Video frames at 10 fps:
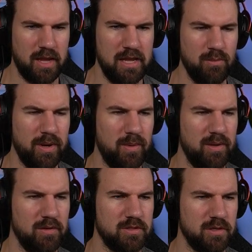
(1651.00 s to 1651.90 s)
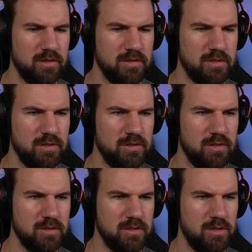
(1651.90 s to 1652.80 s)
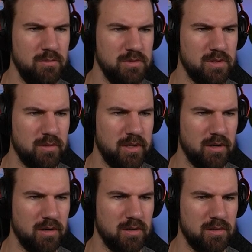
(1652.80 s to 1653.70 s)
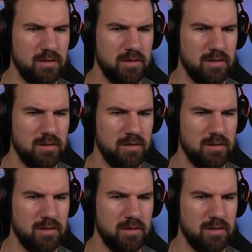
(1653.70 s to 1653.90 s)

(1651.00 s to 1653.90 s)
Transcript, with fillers: Hey, wait, wait, there's a there's a there's a tombstone here.